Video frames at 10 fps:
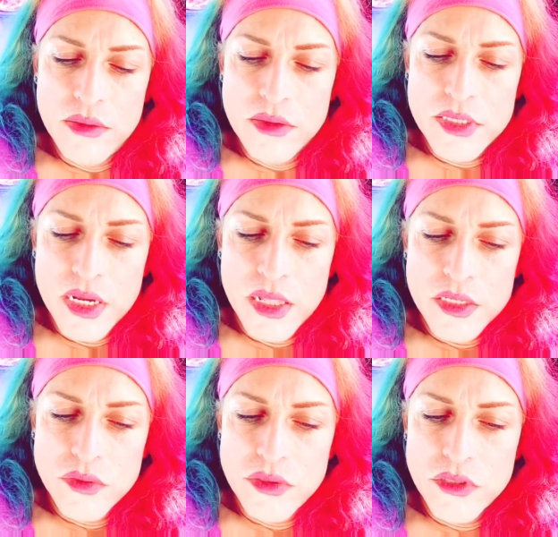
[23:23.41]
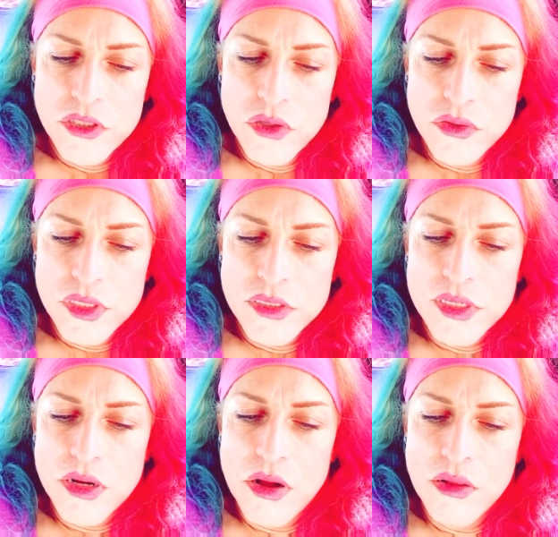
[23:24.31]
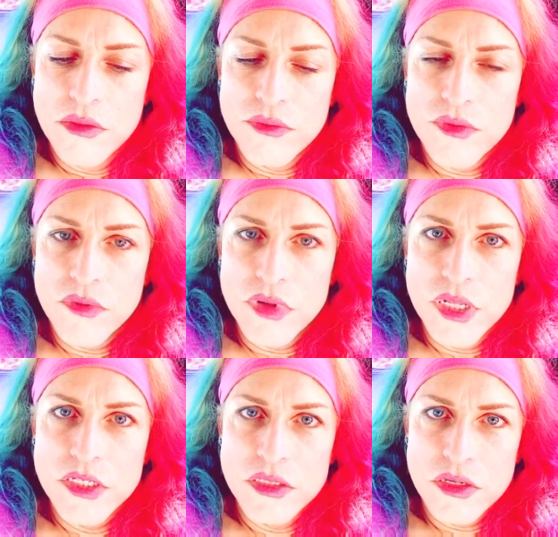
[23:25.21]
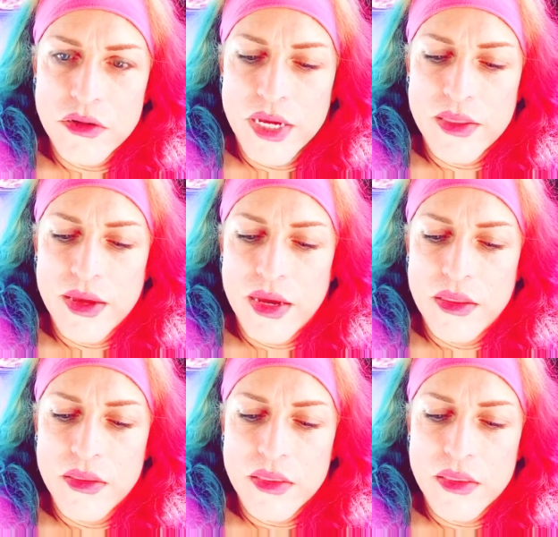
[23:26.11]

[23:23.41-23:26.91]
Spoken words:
the stained glass window shows us that all of the religions are like that.